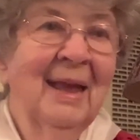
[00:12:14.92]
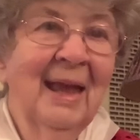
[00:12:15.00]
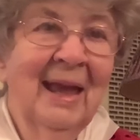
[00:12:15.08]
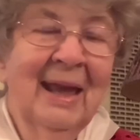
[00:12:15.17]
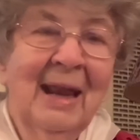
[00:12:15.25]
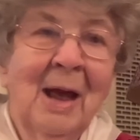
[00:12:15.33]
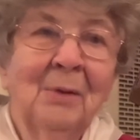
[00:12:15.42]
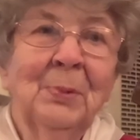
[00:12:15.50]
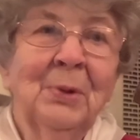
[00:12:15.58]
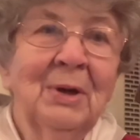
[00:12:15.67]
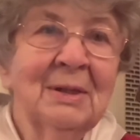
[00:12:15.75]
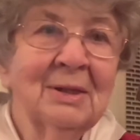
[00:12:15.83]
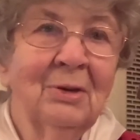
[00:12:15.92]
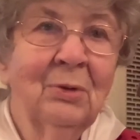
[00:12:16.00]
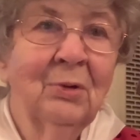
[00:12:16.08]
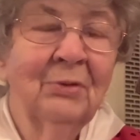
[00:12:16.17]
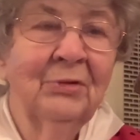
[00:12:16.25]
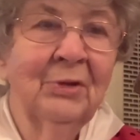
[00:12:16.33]
And I praise the
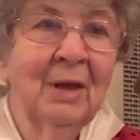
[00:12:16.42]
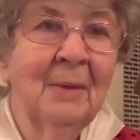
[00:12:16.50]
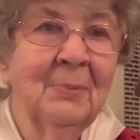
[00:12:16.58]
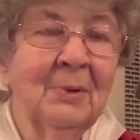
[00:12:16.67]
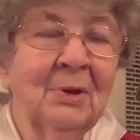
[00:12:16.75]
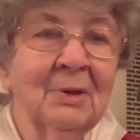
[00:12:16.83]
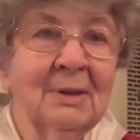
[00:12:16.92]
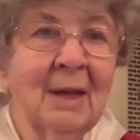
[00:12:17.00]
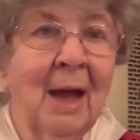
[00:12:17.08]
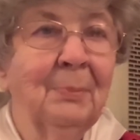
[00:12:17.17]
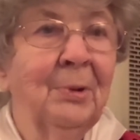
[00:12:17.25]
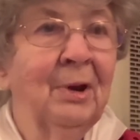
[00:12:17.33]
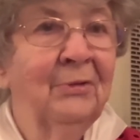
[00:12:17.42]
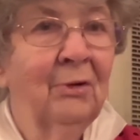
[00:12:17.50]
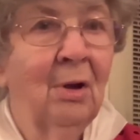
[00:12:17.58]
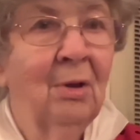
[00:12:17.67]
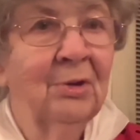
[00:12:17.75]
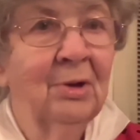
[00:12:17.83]
Lord for that because I pray for
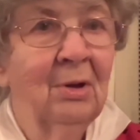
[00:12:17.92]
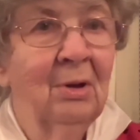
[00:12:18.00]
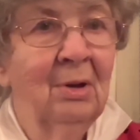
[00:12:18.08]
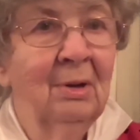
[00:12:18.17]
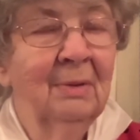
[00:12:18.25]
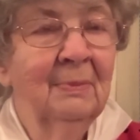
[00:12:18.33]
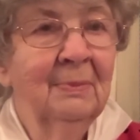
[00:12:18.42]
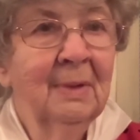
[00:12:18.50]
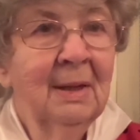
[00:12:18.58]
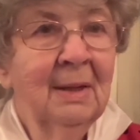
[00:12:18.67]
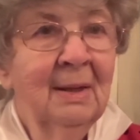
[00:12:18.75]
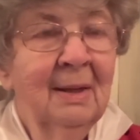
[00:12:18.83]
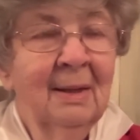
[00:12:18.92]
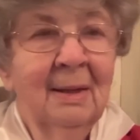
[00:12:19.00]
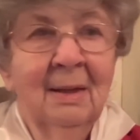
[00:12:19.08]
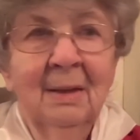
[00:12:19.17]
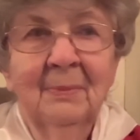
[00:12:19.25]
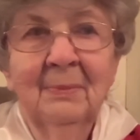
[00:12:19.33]
all y'all.
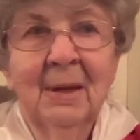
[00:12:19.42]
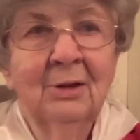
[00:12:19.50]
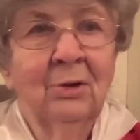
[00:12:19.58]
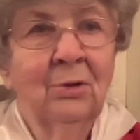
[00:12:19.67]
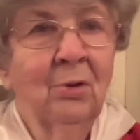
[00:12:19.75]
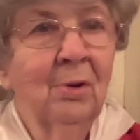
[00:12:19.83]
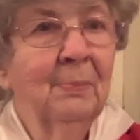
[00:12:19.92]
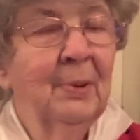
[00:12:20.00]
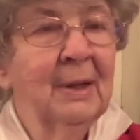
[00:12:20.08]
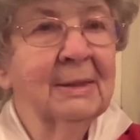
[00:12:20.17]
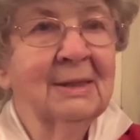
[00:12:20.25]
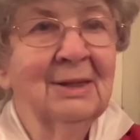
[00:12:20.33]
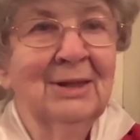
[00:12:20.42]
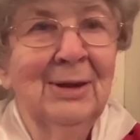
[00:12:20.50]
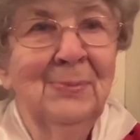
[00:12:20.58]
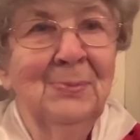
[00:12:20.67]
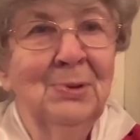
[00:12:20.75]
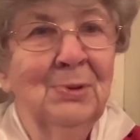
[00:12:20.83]
May the Lord bless and
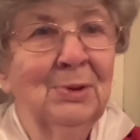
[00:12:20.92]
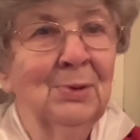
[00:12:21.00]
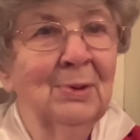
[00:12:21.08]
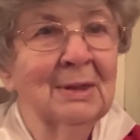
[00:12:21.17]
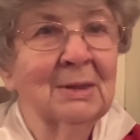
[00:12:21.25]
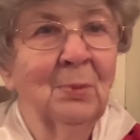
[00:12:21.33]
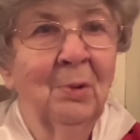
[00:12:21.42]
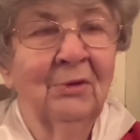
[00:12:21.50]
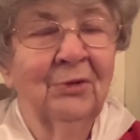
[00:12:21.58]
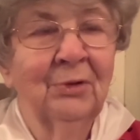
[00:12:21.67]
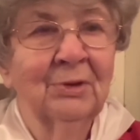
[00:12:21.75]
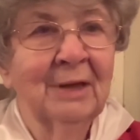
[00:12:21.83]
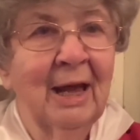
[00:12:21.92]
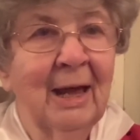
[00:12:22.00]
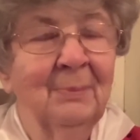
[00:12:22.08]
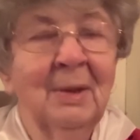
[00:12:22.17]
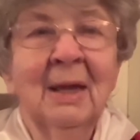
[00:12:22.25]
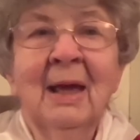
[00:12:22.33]
keep you through this wonderful
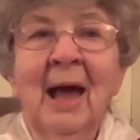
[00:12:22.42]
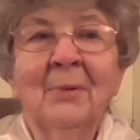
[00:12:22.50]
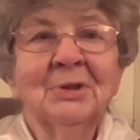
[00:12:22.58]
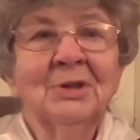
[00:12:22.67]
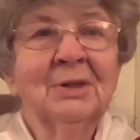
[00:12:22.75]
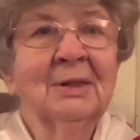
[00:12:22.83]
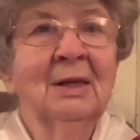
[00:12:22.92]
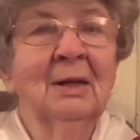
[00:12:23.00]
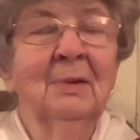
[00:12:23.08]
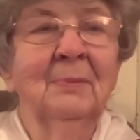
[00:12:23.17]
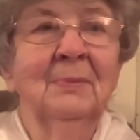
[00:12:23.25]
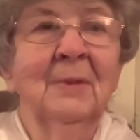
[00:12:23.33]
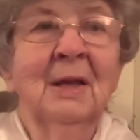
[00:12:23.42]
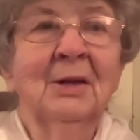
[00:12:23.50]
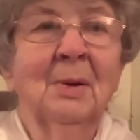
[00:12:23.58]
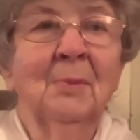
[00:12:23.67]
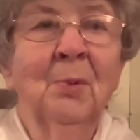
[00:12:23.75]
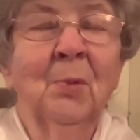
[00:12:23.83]
time. I was just telling
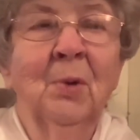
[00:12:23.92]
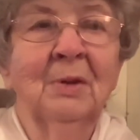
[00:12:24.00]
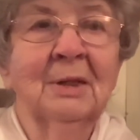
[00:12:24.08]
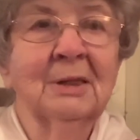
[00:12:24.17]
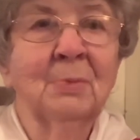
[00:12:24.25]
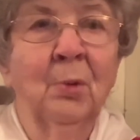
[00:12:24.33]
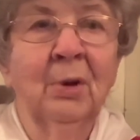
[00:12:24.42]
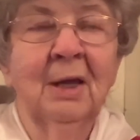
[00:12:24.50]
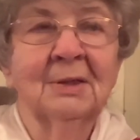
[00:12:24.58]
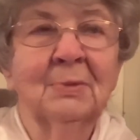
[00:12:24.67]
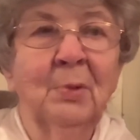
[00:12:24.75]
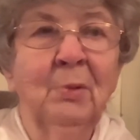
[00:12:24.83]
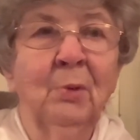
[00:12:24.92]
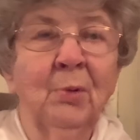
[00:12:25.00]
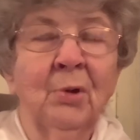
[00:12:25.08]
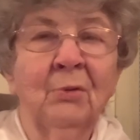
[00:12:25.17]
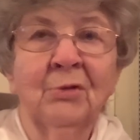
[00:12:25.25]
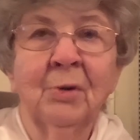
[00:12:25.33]
number one this morning as we rode
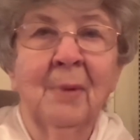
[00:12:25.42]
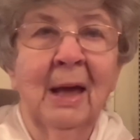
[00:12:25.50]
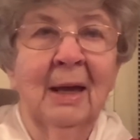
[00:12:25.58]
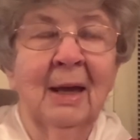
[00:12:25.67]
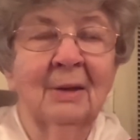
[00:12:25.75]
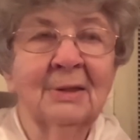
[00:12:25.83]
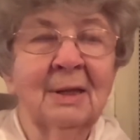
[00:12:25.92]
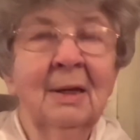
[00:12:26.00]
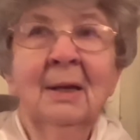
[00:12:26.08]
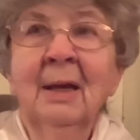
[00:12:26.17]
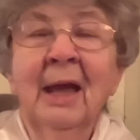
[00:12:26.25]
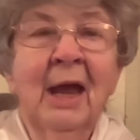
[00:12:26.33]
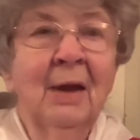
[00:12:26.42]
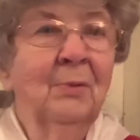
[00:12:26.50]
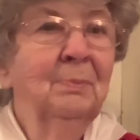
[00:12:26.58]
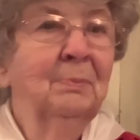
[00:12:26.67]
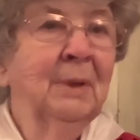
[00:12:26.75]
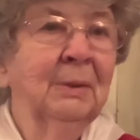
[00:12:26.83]
over to my house. It, eh,
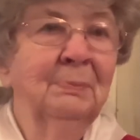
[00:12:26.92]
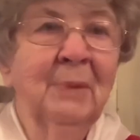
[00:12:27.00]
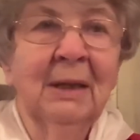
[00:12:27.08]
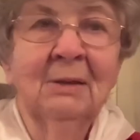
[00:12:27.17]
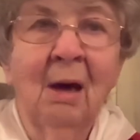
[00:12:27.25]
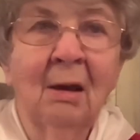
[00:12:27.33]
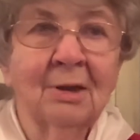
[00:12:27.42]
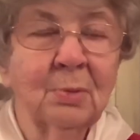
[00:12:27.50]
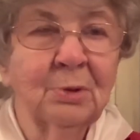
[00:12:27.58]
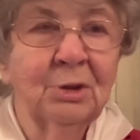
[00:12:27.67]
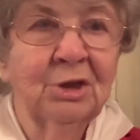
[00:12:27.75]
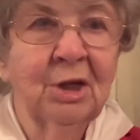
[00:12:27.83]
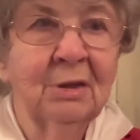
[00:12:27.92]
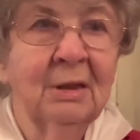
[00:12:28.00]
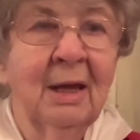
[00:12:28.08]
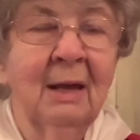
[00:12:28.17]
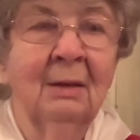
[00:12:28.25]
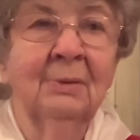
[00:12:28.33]
McDonald's was shut
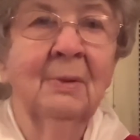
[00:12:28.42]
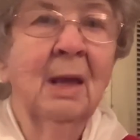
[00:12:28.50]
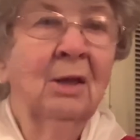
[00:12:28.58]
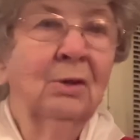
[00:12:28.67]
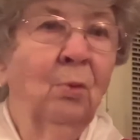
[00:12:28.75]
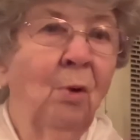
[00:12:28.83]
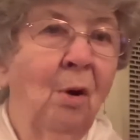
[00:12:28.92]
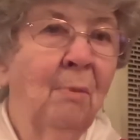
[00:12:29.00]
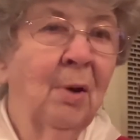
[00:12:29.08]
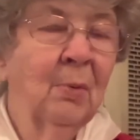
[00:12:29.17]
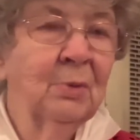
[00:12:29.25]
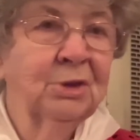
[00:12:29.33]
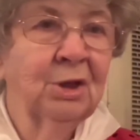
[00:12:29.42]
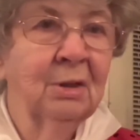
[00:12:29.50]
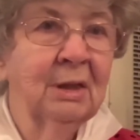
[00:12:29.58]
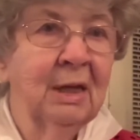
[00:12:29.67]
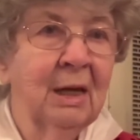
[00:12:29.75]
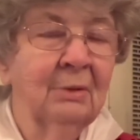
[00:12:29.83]
down. Walmart was shut
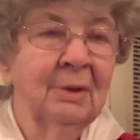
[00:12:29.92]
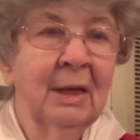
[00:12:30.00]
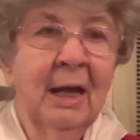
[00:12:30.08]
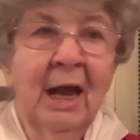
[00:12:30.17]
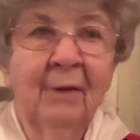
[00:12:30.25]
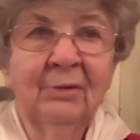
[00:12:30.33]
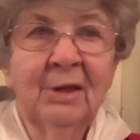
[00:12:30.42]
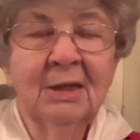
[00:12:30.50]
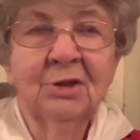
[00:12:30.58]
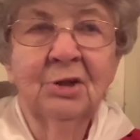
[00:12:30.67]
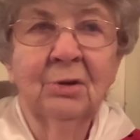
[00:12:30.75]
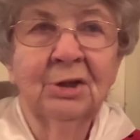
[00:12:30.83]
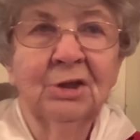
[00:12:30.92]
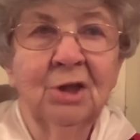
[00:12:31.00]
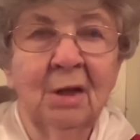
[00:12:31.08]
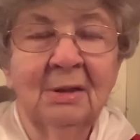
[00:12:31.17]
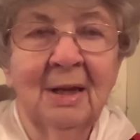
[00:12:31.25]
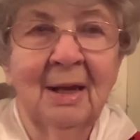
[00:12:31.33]
down. Everything's nearly
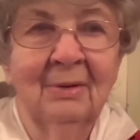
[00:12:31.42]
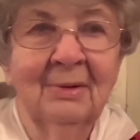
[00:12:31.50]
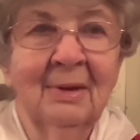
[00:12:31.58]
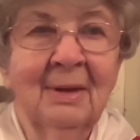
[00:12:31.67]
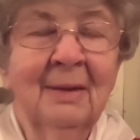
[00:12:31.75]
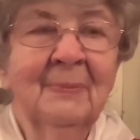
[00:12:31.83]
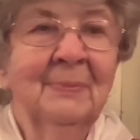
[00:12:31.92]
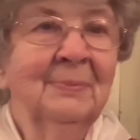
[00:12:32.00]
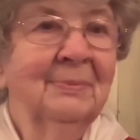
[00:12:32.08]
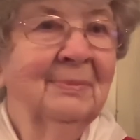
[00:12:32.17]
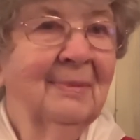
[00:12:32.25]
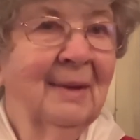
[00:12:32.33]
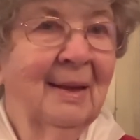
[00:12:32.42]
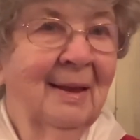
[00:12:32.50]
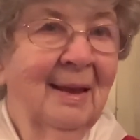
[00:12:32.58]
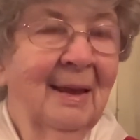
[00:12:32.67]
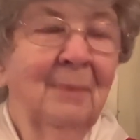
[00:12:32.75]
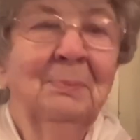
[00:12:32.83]
shut down
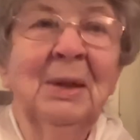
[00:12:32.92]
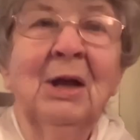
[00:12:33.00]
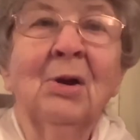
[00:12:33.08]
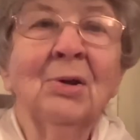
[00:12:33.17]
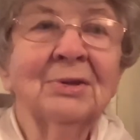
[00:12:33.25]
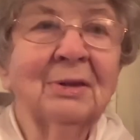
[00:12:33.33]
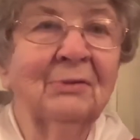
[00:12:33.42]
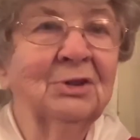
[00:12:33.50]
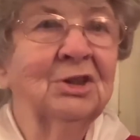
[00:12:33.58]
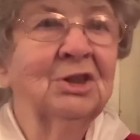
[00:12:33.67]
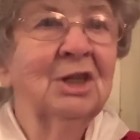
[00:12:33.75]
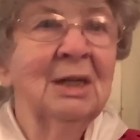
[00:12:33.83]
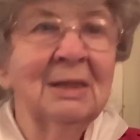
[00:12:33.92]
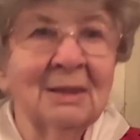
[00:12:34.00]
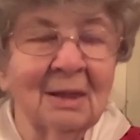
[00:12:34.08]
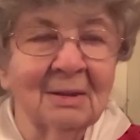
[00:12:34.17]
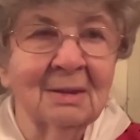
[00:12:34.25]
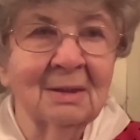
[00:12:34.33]
because of
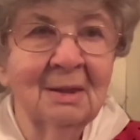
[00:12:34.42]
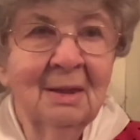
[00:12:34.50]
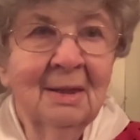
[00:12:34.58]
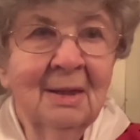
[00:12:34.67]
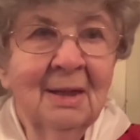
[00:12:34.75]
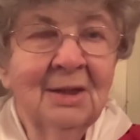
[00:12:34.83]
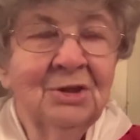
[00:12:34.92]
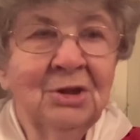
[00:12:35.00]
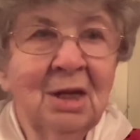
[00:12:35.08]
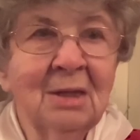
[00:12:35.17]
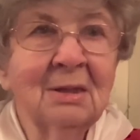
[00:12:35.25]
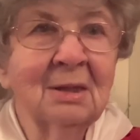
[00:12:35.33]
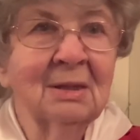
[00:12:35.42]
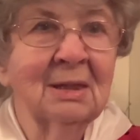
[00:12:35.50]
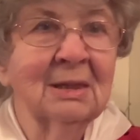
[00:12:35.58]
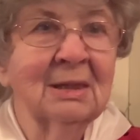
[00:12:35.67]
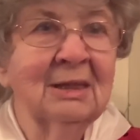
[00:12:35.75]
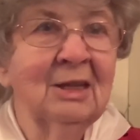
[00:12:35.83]
Jesus. Jesus
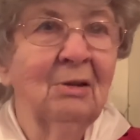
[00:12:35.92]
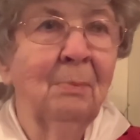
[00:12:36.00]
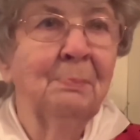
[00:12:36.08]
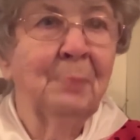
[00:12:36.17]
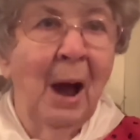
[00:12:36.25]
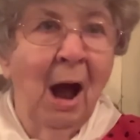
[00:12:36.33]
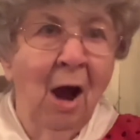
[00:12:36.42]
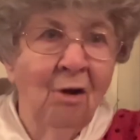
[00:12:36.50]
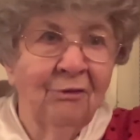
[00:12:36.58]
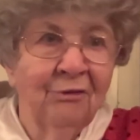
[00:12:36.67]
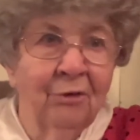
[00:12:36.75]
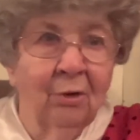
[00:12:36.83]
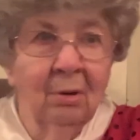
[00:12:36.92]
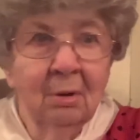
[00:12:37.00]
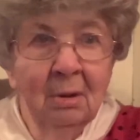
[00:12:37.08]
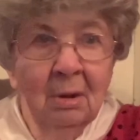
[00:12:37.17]
is still powerful.